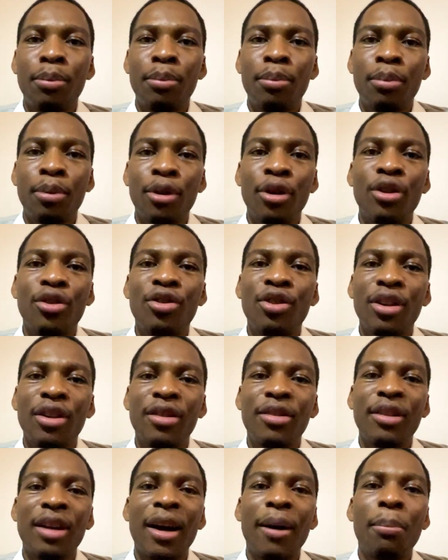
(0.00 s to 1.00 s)

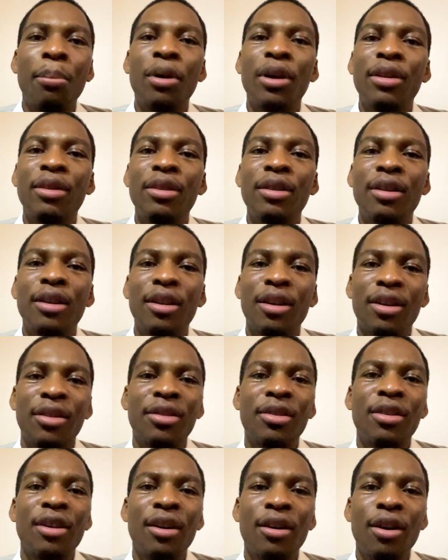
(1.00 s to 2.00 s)
purchase a particular
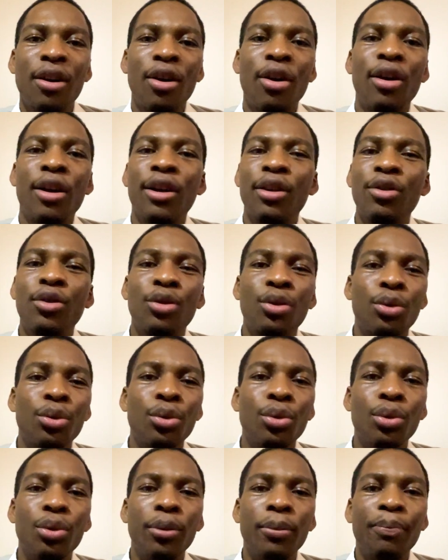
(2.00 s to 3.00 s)
stock or
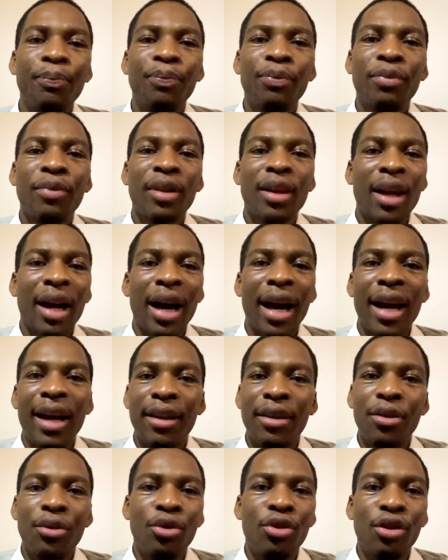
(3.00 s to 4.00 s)
two,
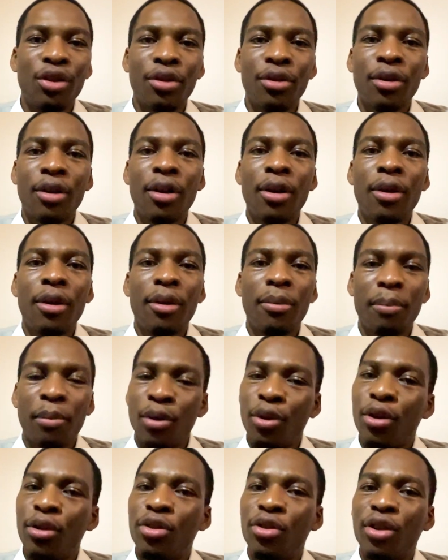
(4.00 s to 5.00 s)
and you just
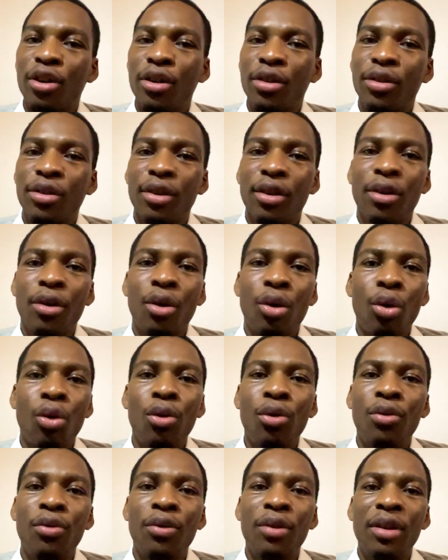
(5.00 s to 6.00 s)
purchase
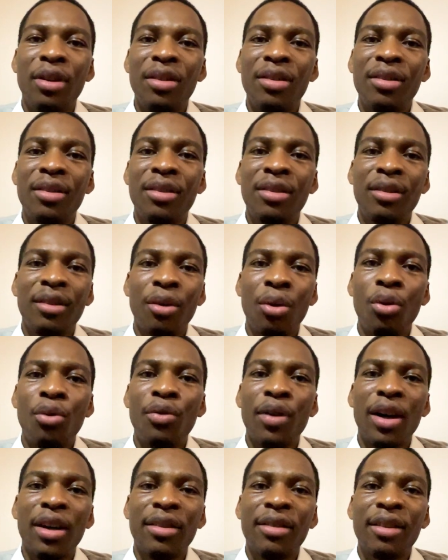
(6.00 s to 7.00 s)

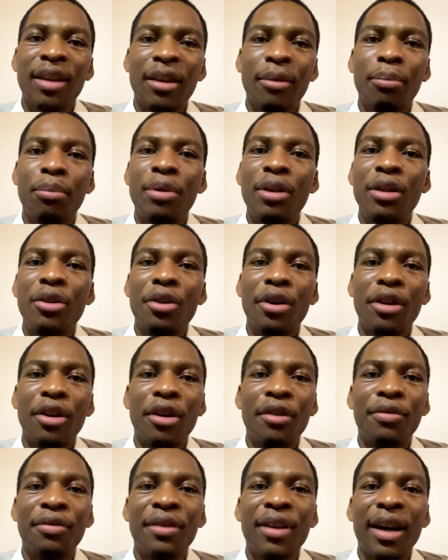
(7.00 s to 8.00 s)
over a set period
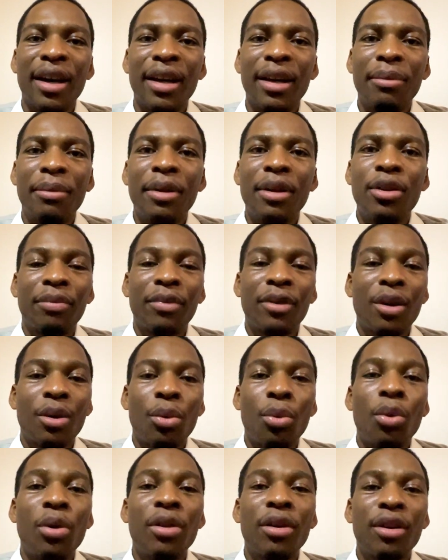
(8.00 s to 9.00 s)
of time,
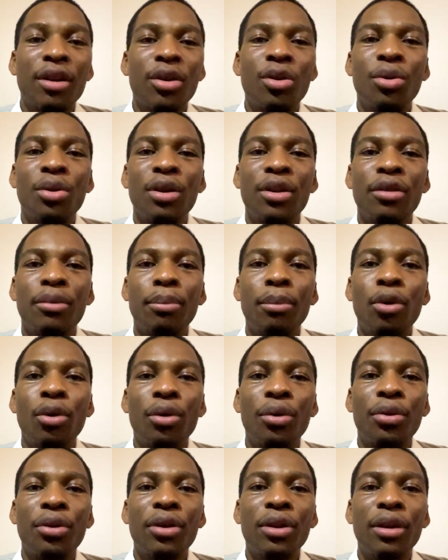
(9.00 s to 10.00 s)
whether your goal is
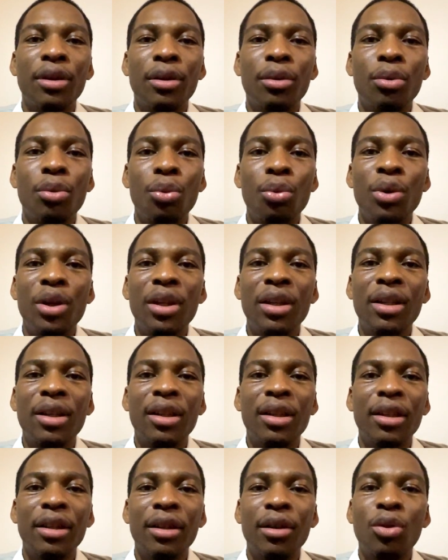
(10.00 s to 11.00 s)
monthly,
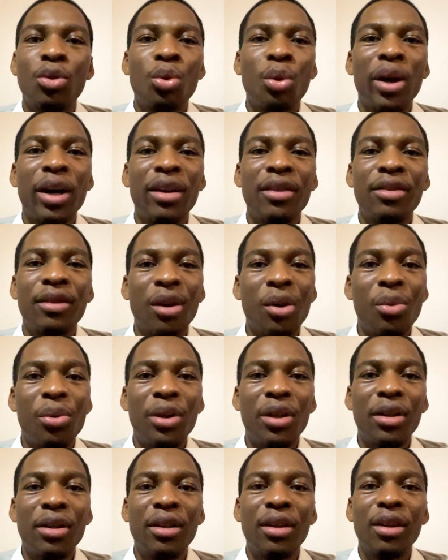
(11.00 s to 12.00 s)
weekly, twice a
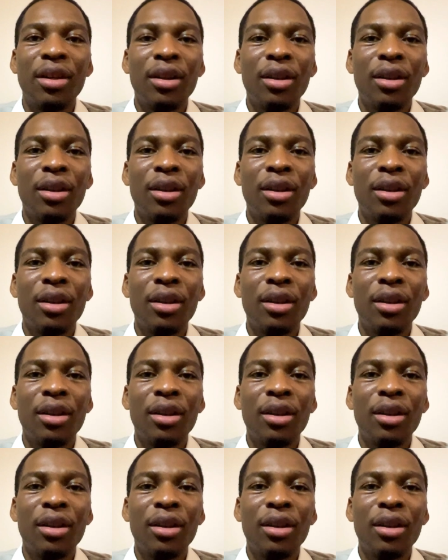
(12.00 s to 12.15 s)
week,